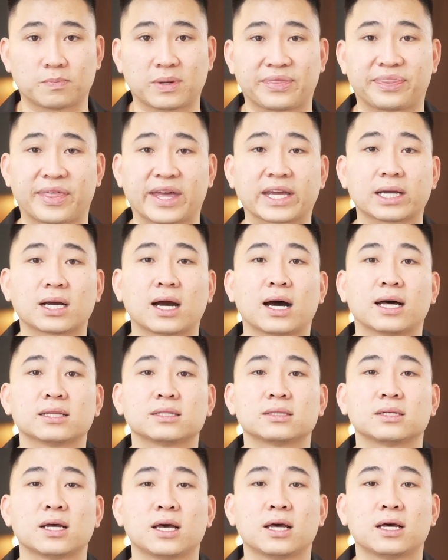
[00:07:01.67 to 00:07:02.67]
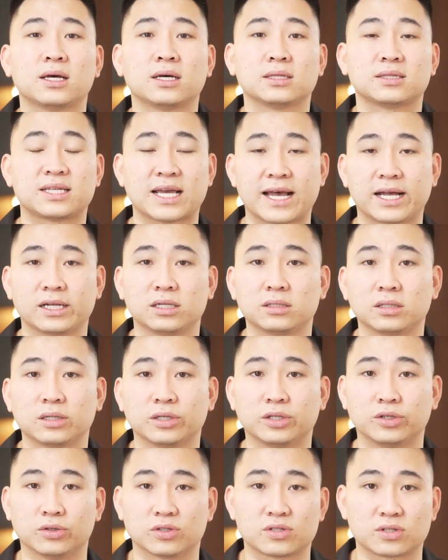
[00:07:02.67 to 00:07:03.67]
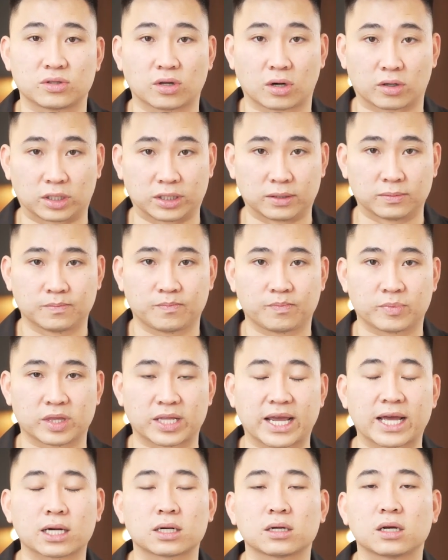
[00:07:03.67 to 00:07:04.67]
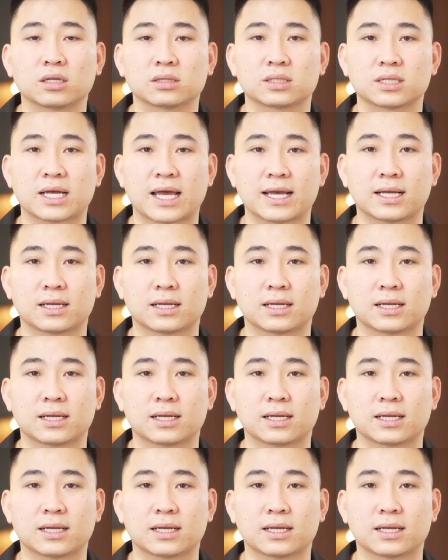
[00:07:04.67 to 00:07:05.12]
but they can't tell your story. They are not